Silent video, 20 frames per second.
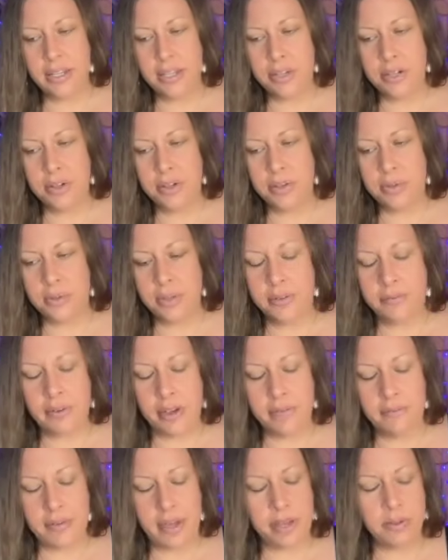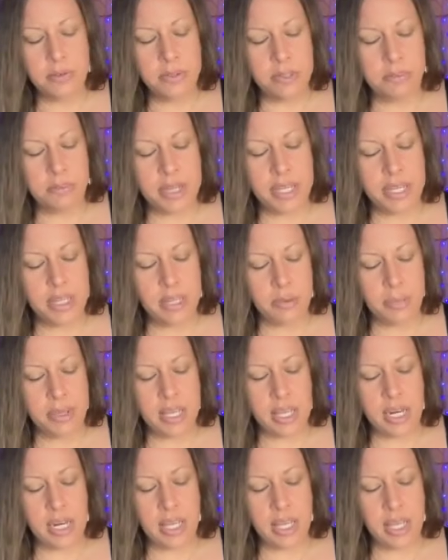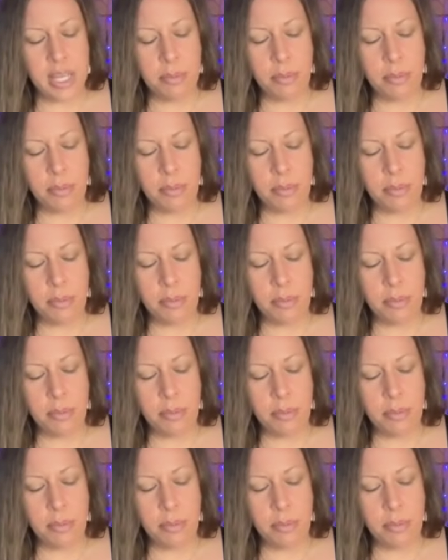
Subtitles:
you know, if I found me in the beginning,